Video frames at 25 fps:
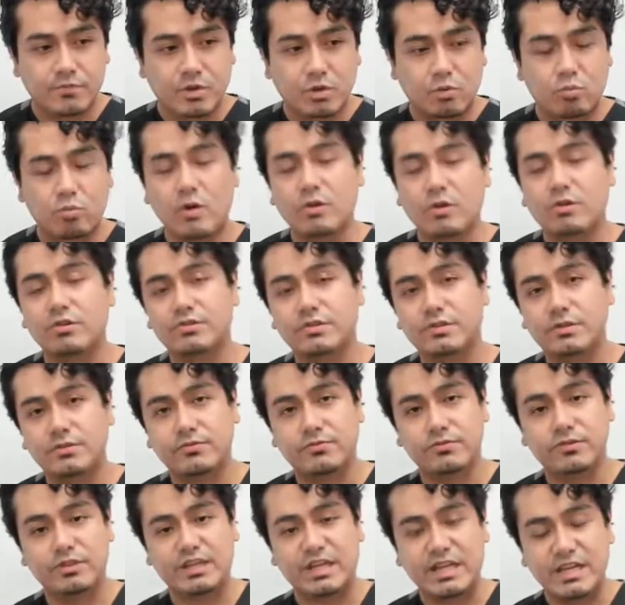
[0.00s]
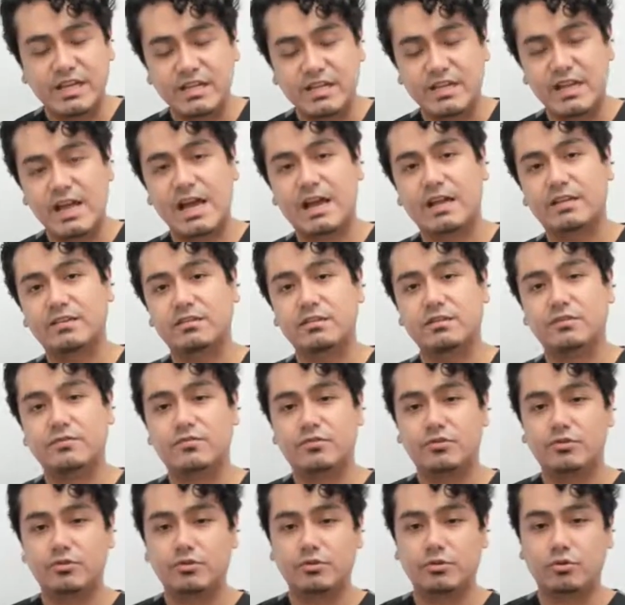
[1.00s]
relatively inactive
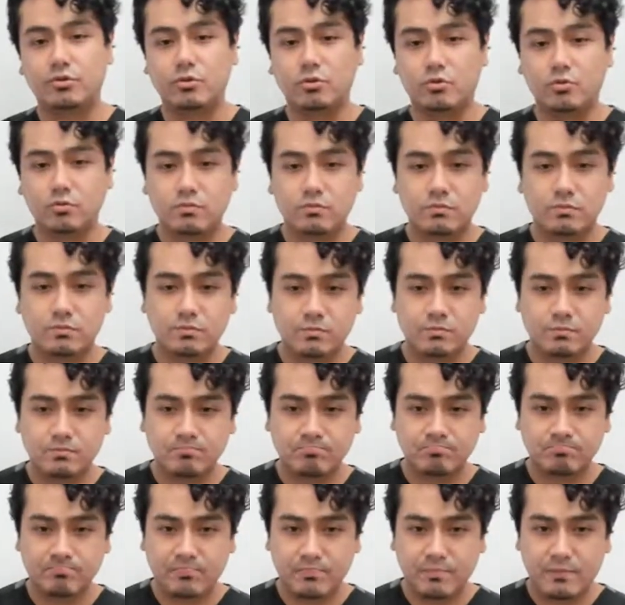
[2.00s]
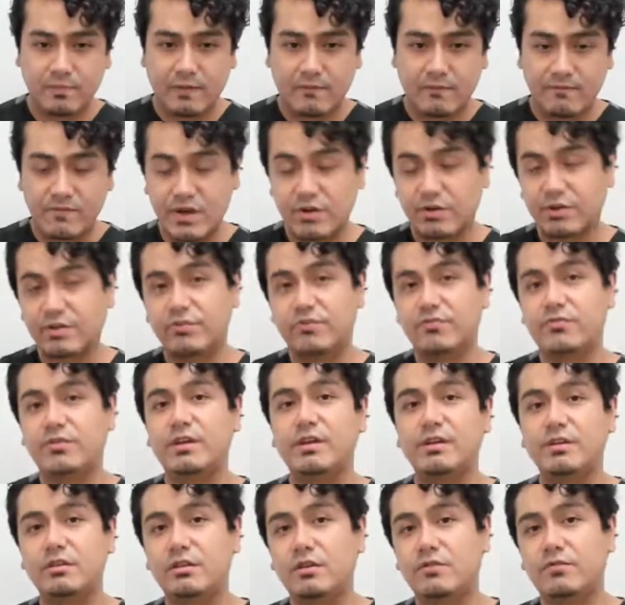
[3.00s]
to very
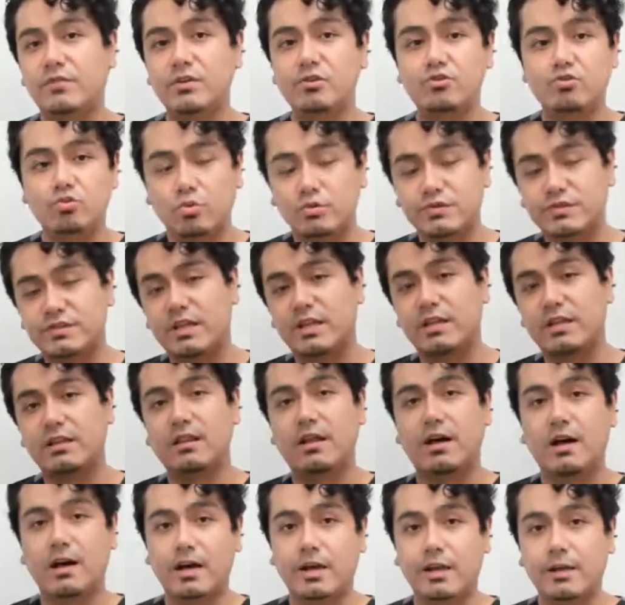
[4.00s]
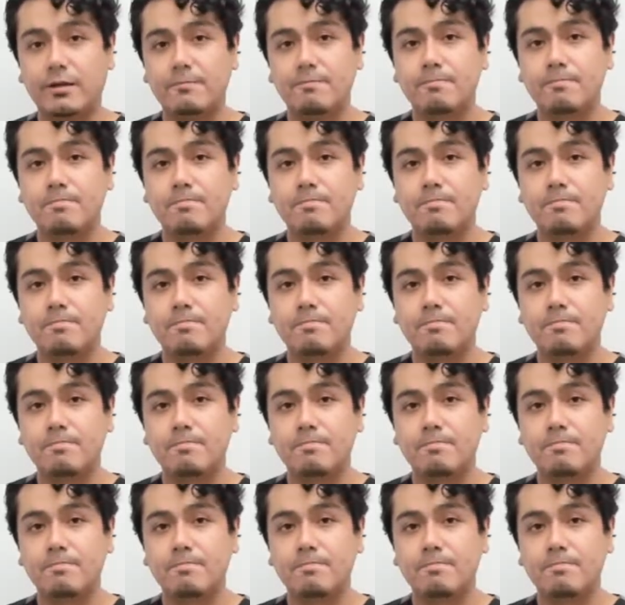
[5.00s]
fit individuals they lie.